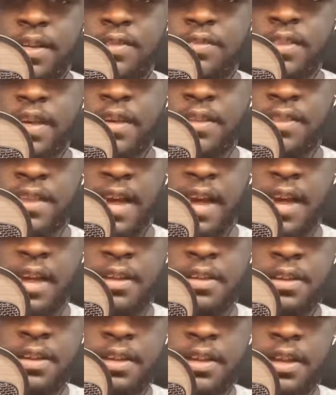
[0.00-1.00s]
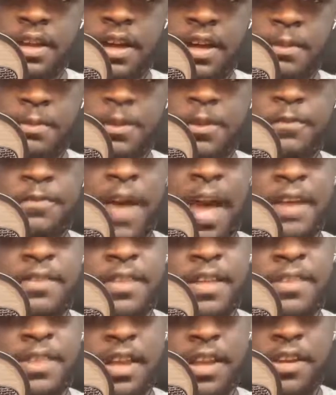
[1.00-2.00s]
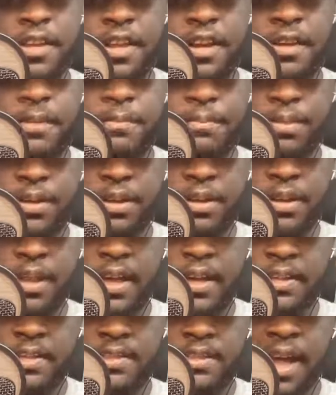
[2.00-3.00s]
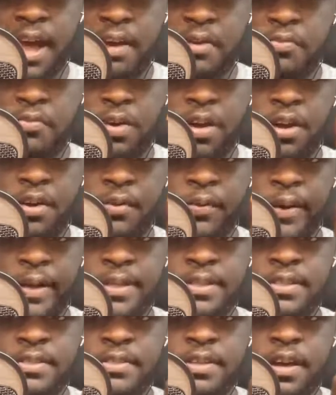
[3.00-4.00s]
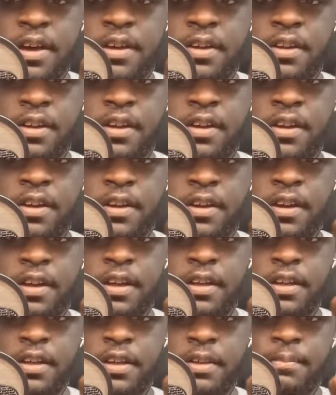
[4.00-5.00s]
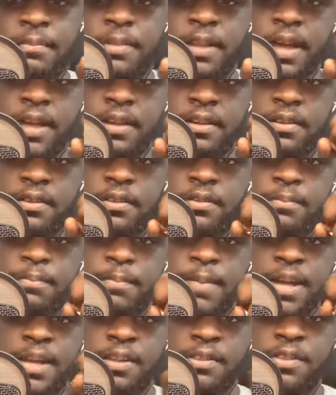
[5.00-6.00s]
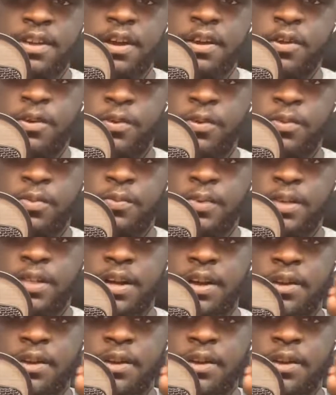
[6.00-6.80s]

things like that. The fact that they didn't put like stock Wear OS on here and like made it their own with